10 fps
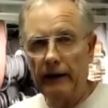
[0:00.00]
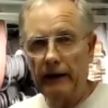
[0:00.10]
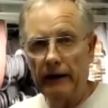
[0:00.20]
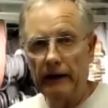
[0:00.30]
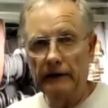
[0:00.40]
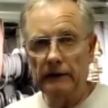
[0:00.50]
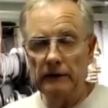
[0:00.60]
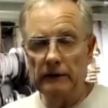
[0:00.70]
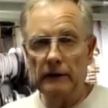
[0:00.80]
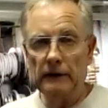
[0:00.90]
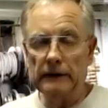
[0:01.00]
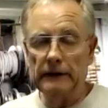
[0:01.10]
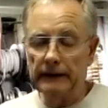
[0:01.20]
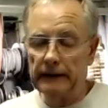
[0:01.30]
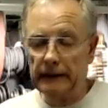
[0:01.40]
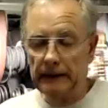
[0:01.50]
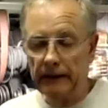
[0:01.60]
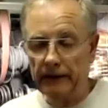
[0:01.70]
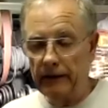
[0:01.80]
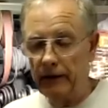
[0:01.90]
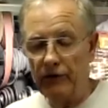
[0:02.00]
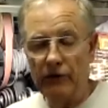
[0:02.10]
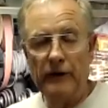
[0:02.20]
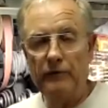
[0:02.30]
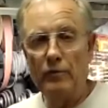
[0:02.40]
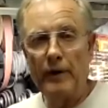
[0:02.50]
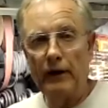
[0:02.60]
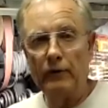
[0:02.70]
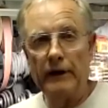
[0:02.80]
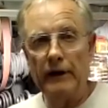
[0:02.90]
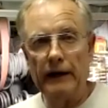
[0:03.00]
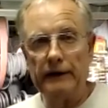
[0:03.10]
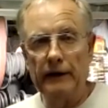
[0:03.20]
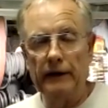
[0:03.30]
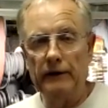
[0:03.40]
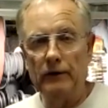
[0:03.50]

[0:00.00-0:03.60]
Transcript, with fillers: And uh, if you leave your battery connected,